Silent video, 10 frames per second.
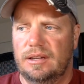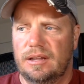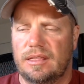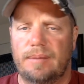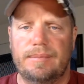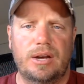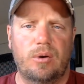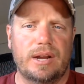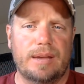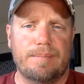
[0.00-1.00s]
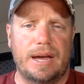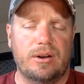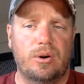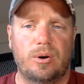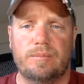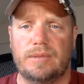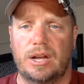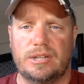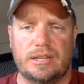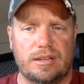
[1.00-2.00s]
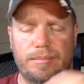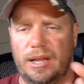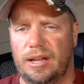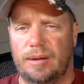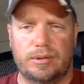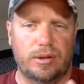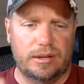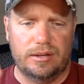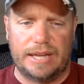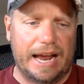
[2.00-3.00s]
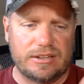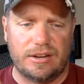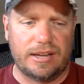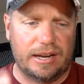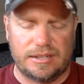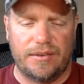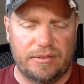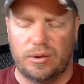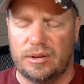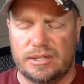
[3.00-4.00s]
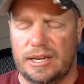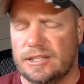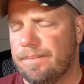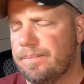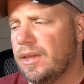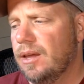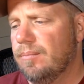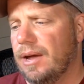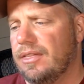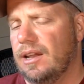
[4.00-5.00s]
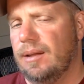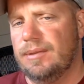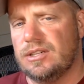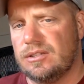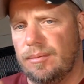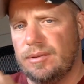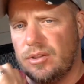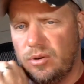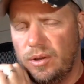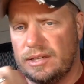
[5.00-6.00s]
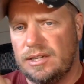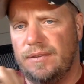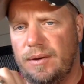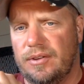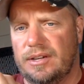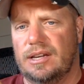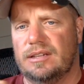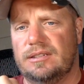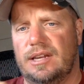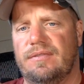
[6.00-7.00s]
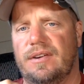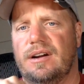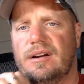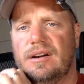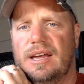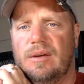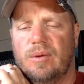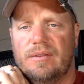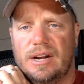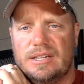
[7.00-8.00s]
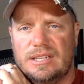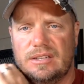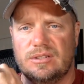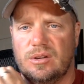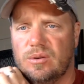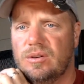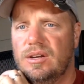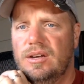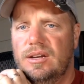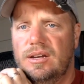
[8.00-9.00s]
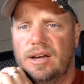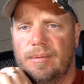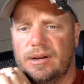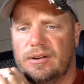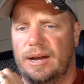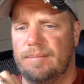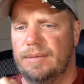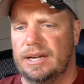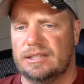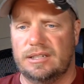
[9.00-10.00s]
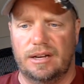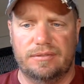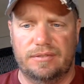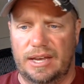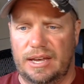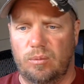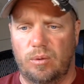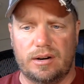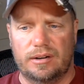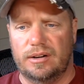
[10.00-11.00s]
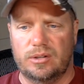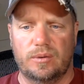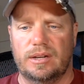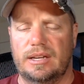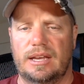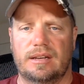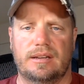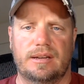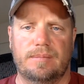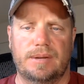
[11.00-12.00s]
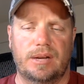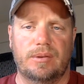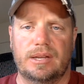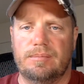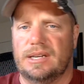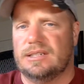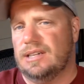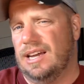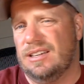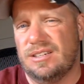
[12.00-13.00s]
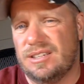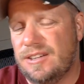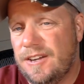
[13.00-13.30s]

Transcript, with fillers: thumbnail when I get back home. I'll change the thumbnail up, do the tags, all kind of stuff I do these days. But I thought, I'm gonna throw that stuff up for the State Fair, and whatever I see is new, I'm gonna grab my stuff and walk around, do it, and be done with it, because I just,